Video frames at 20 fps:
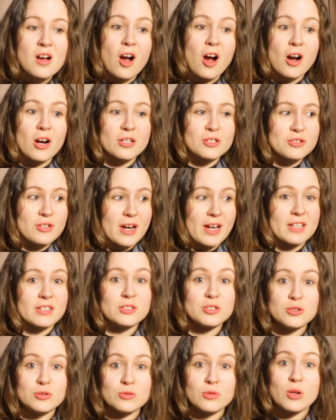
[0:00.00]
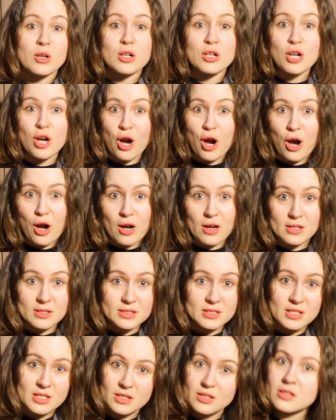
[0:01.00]
are trying to
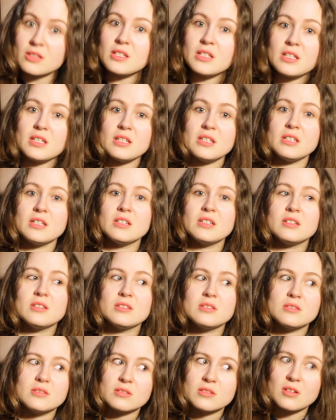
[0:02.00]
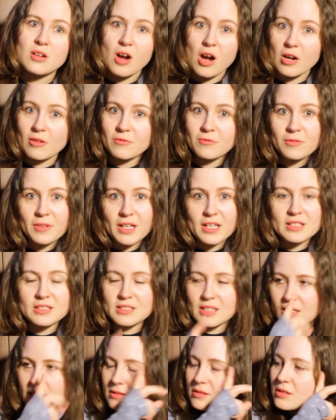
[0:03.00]
cause the conflict
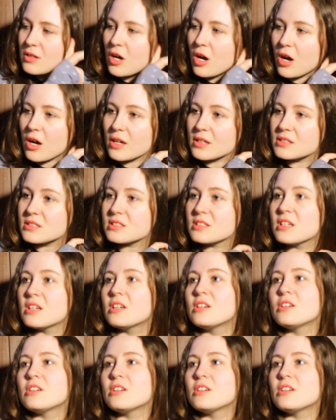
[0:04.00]
and cause